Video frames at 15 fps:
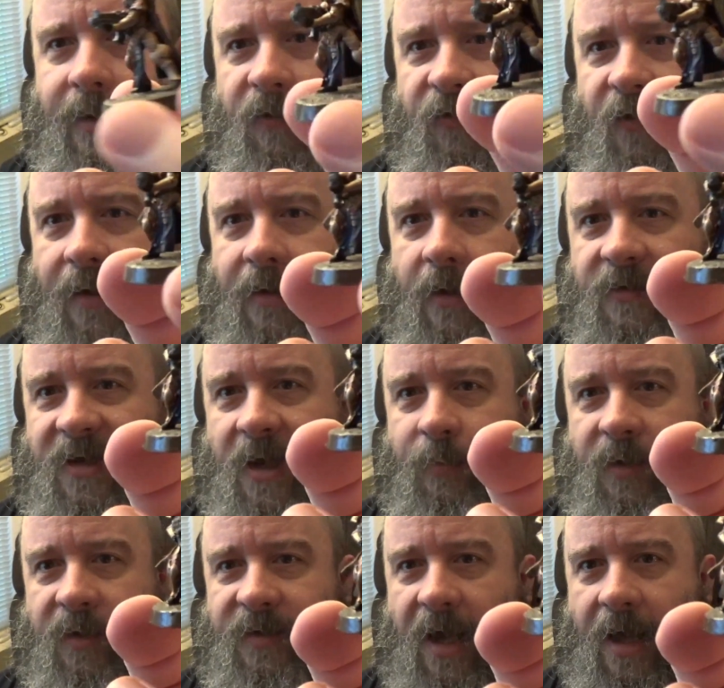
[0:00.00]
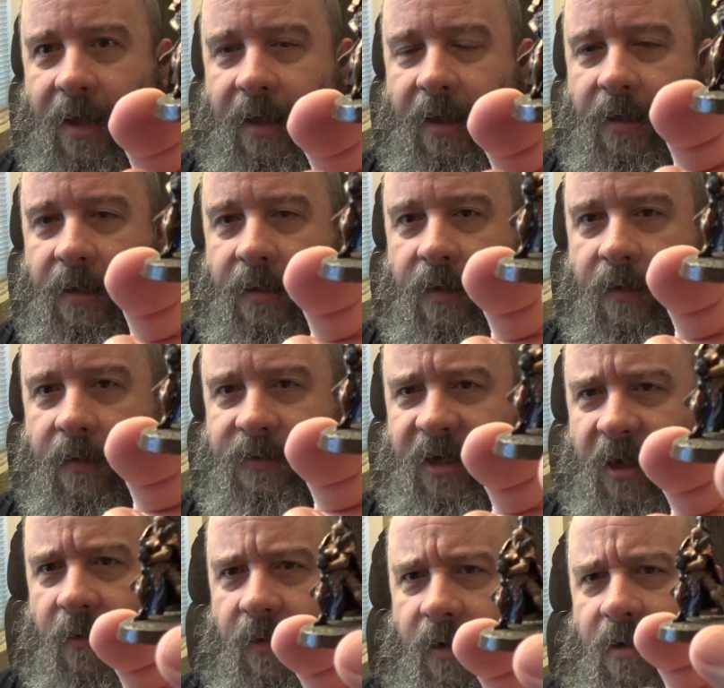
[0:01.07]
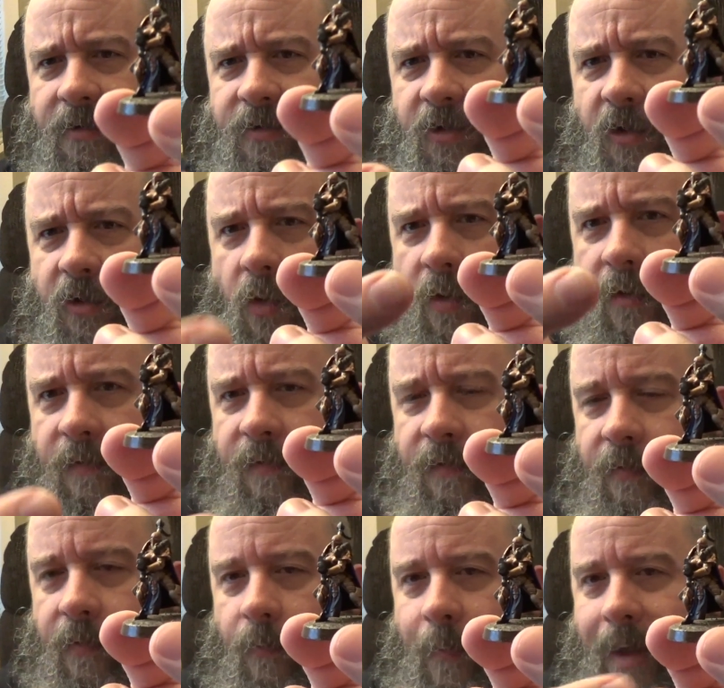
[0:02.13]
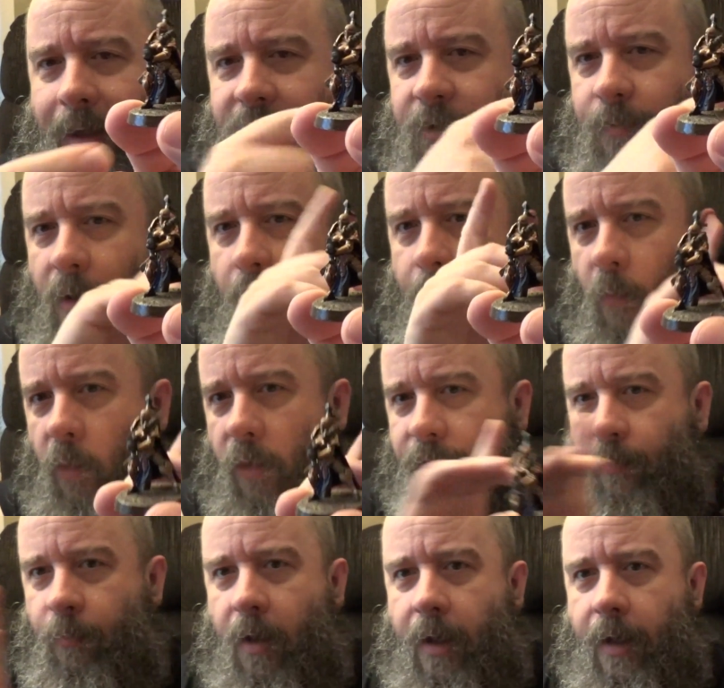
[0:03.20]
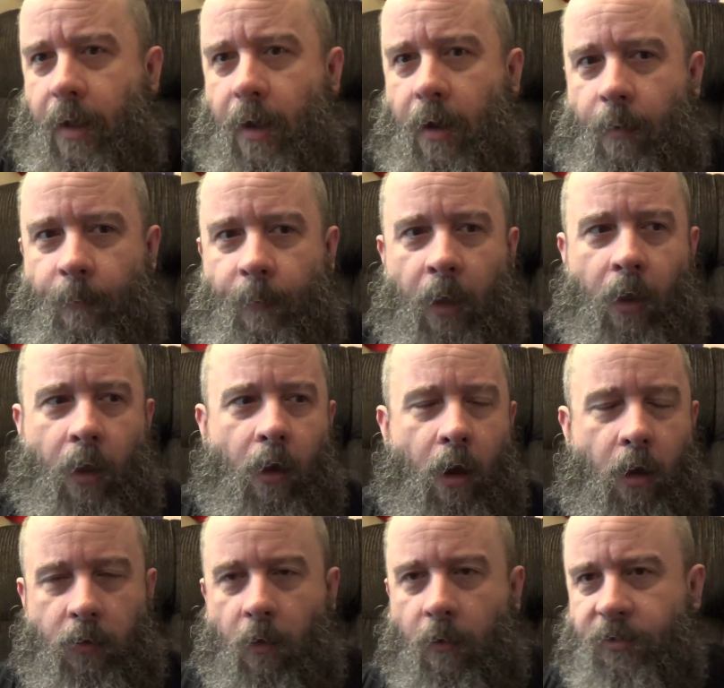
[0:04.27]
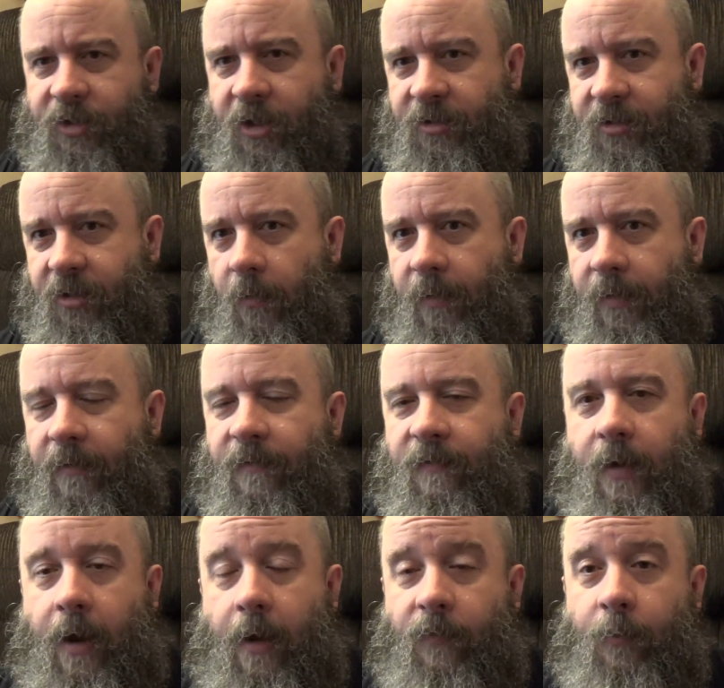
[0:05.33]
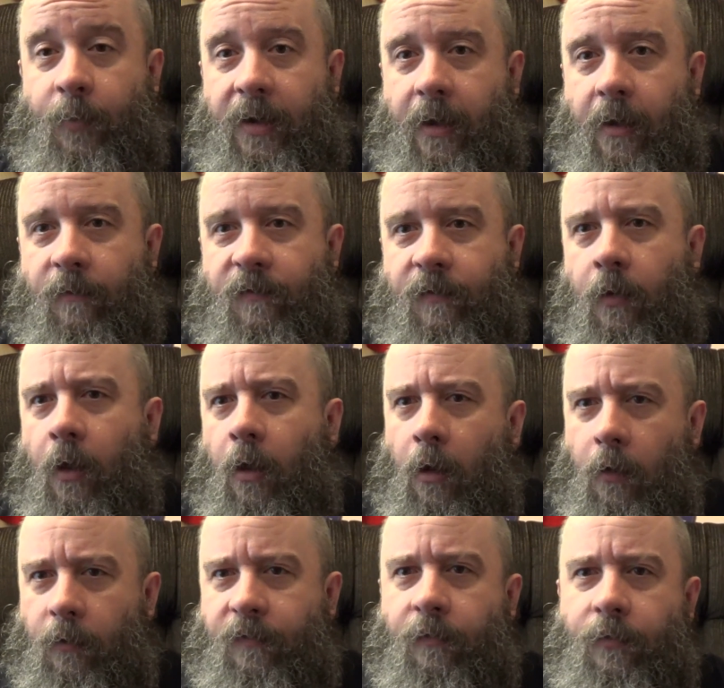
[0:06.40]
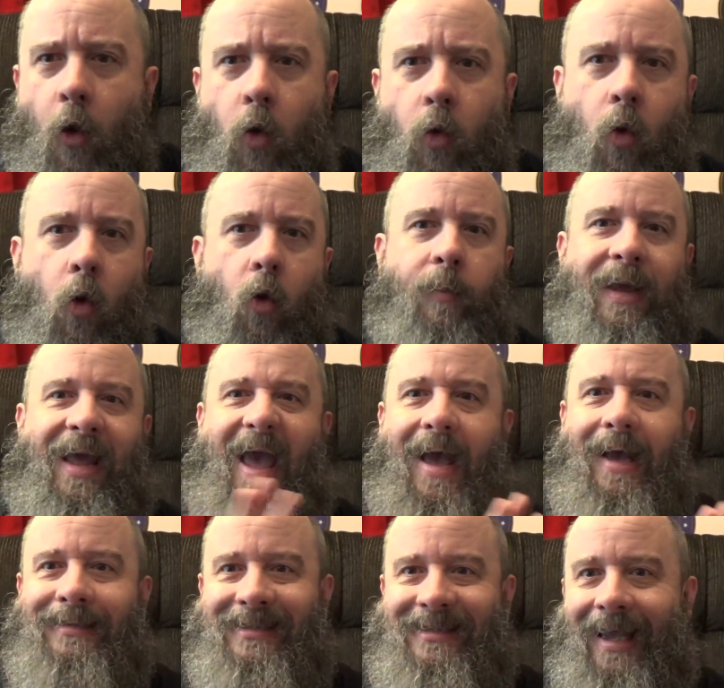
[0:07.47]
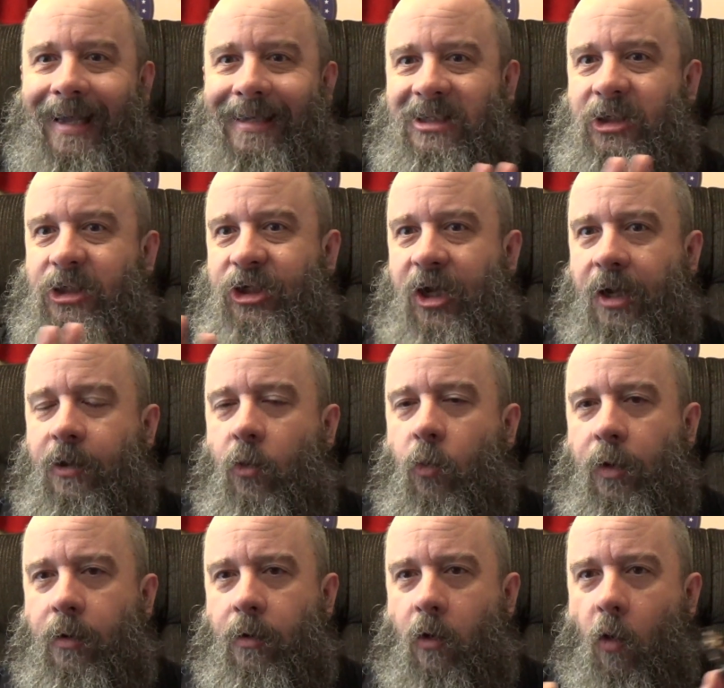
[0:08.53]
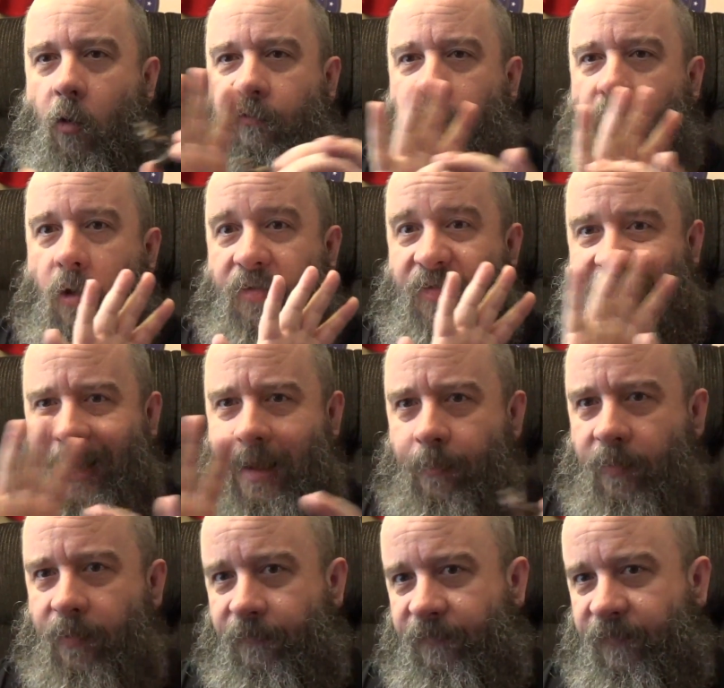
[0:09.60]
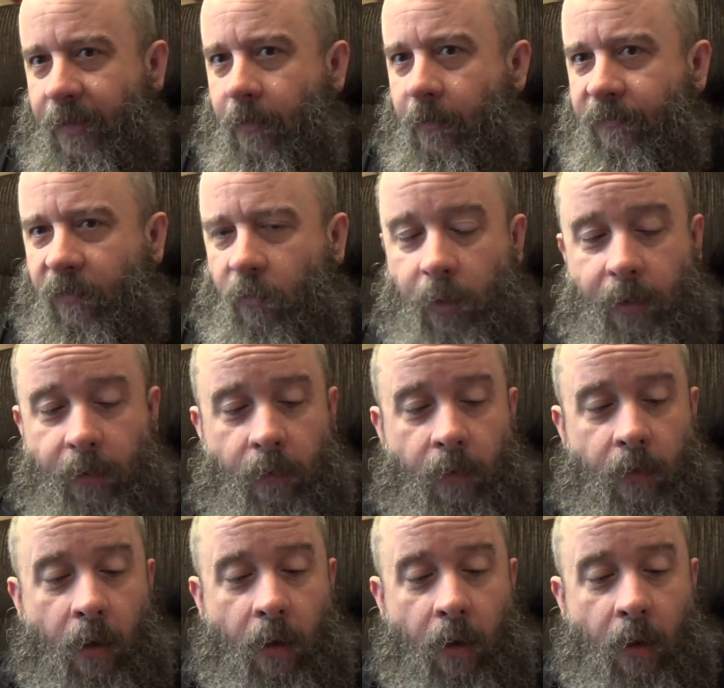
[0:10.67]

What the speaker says: the fact that I was able to tie in the Pterodon turquoise to match them up with my Alaris Custodes and everybody else. So the whole army has a genuine overall themed feel to it.